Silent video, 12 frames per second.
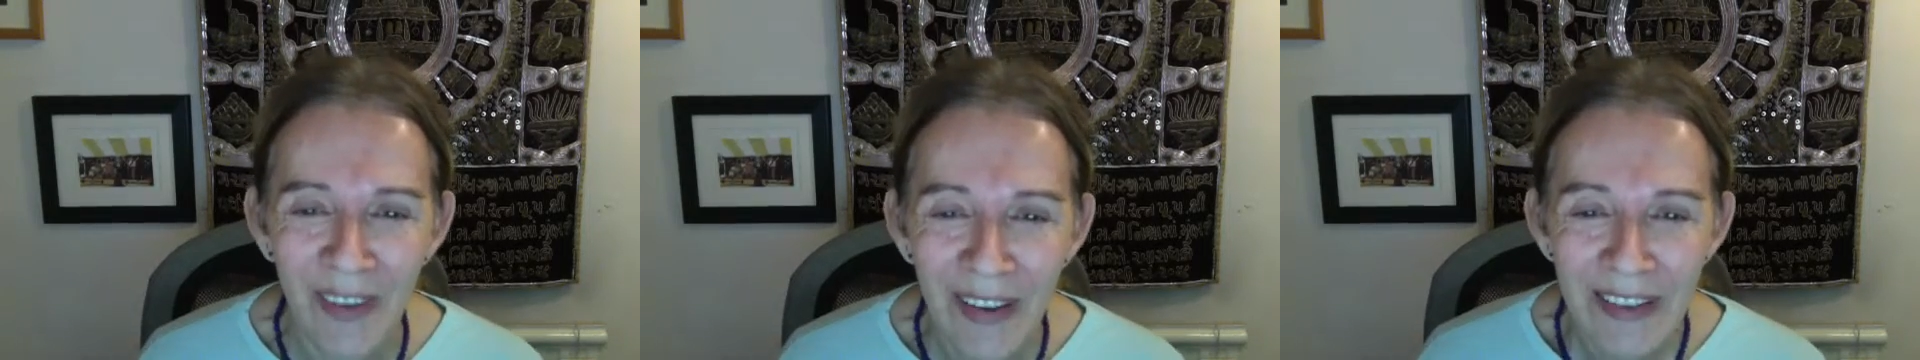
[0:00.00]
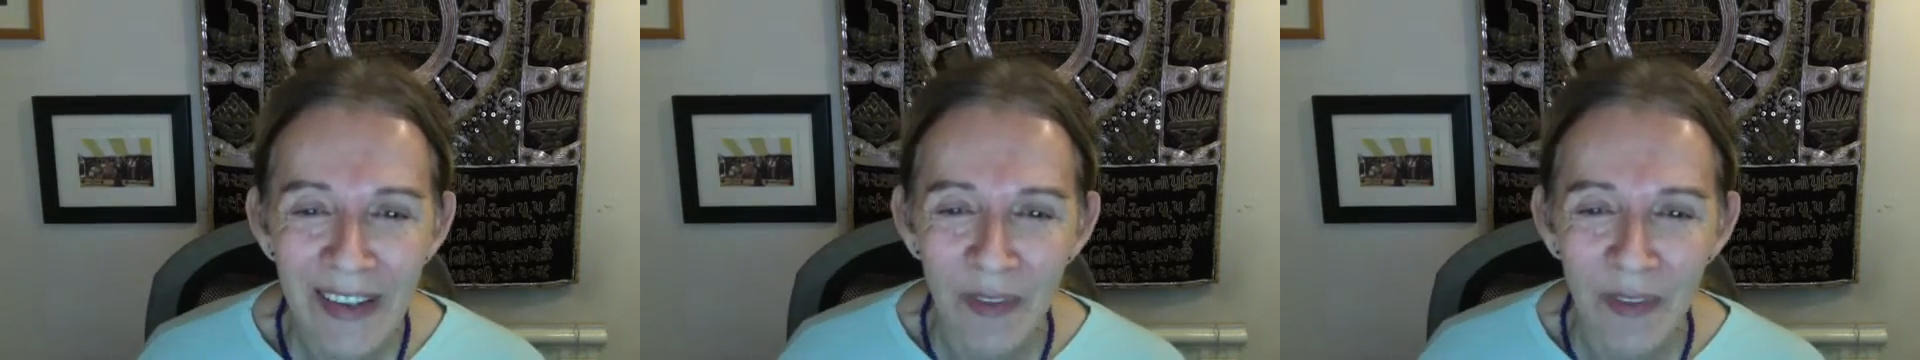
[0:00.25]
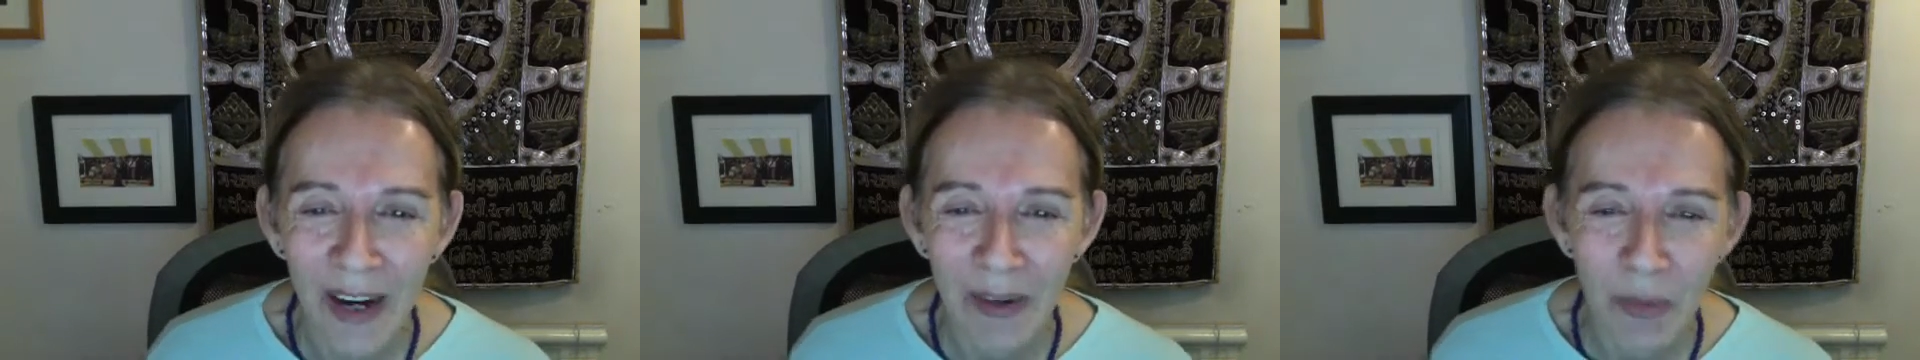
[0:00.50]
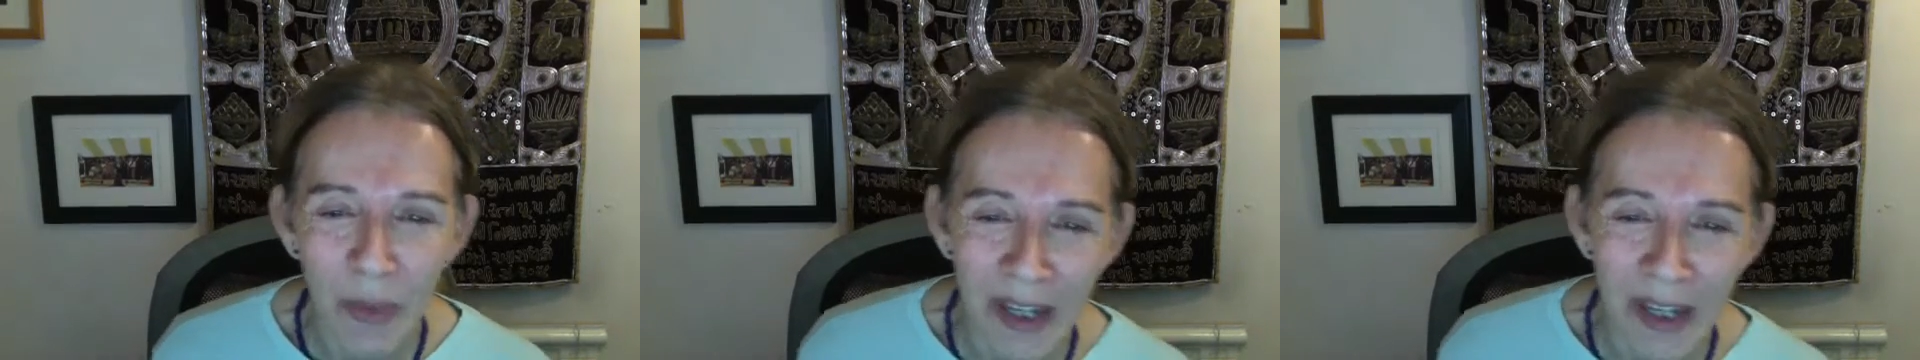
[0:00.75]
Sometimes
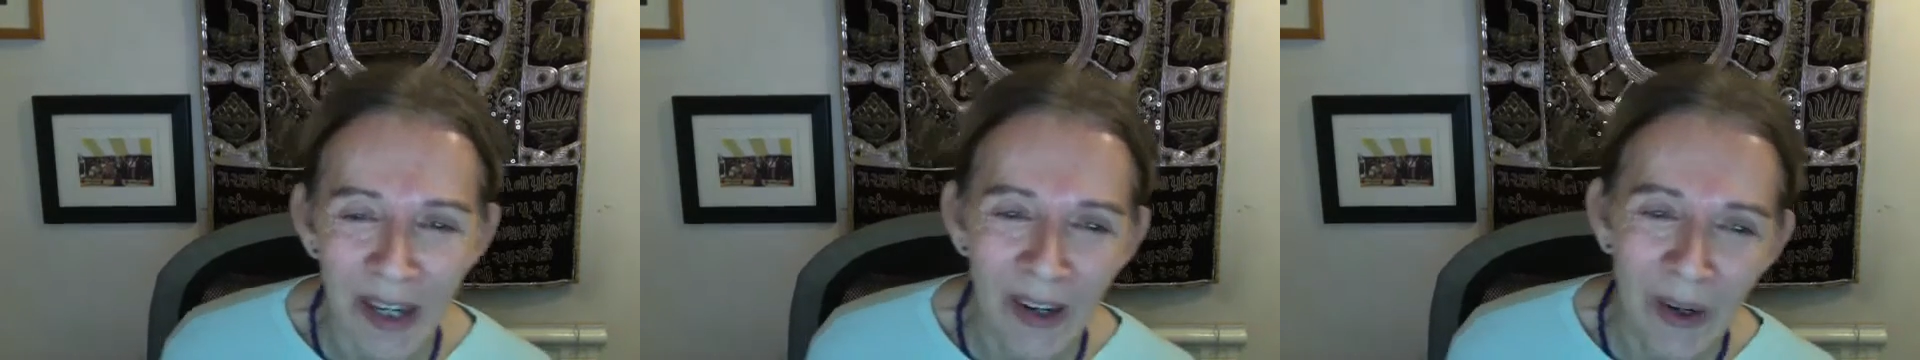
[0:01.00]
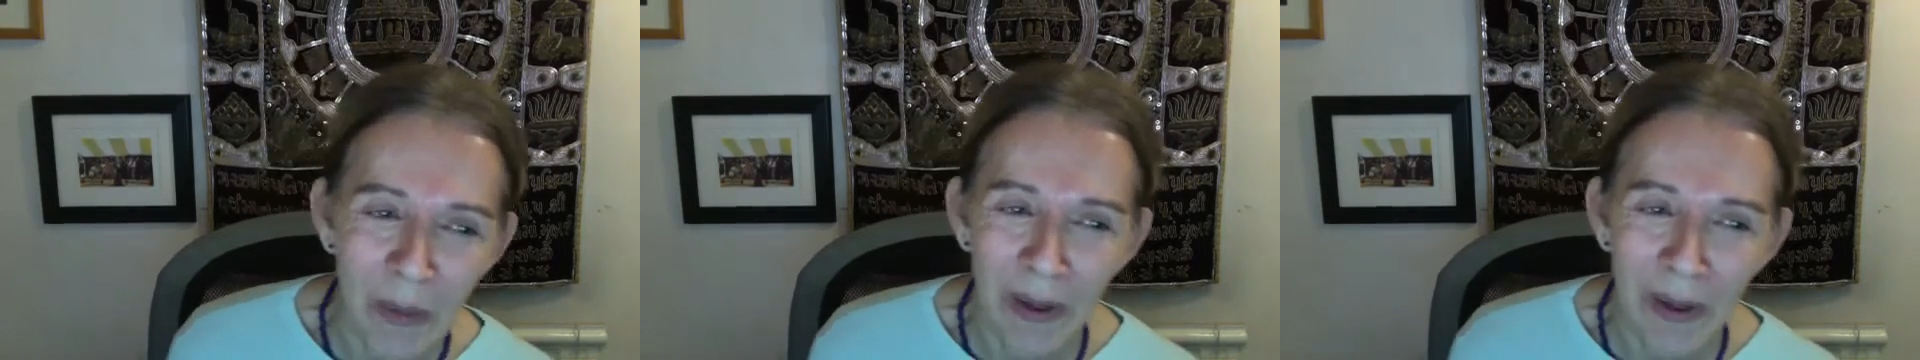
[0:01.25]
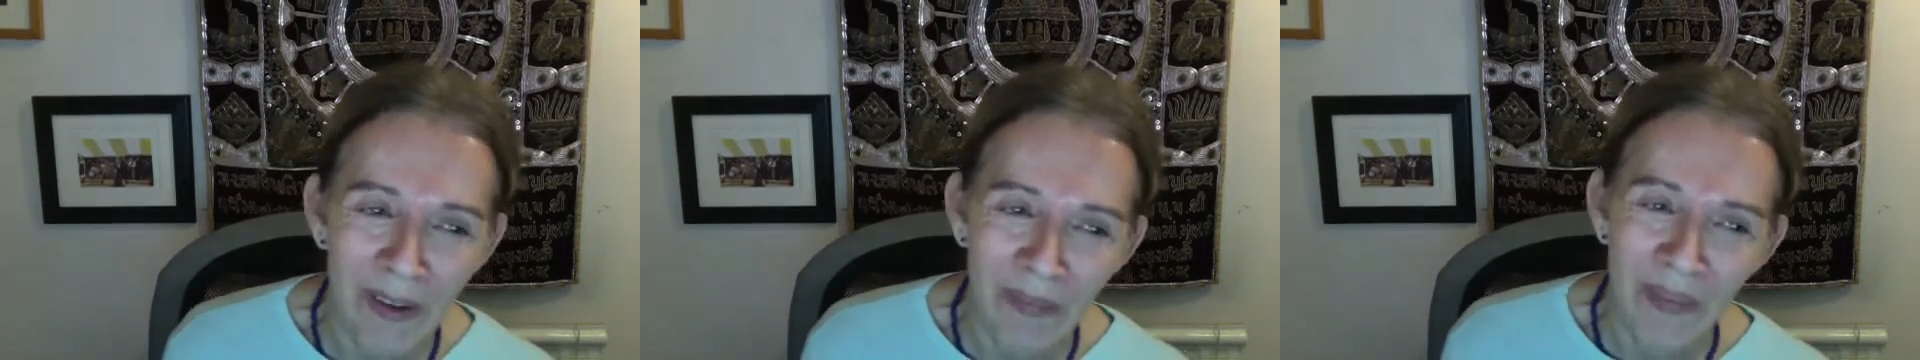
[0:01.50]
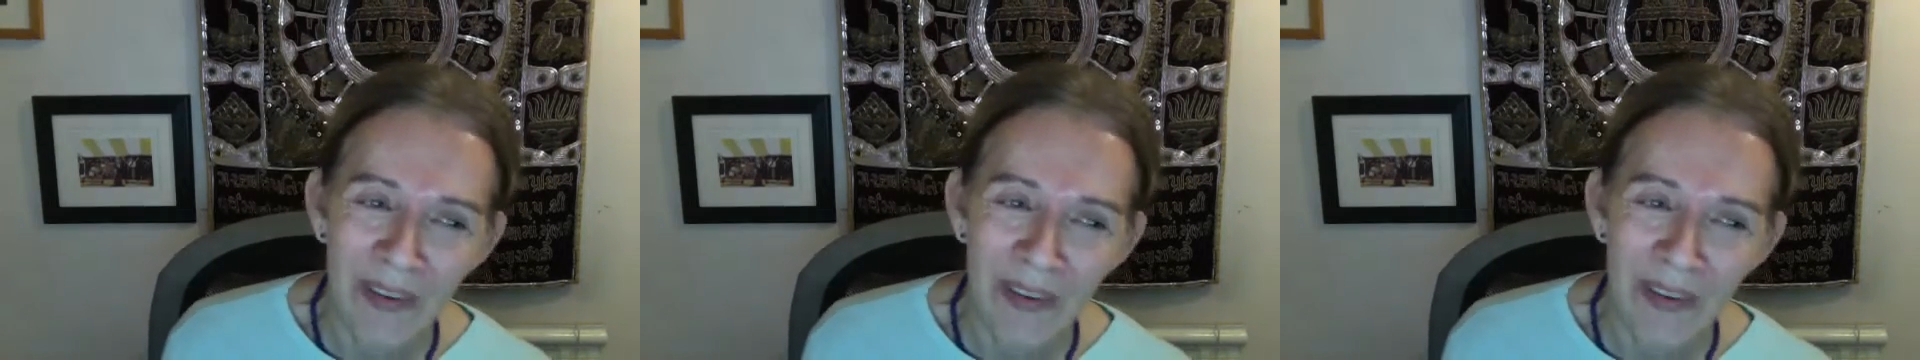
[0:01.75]
we get a little bit,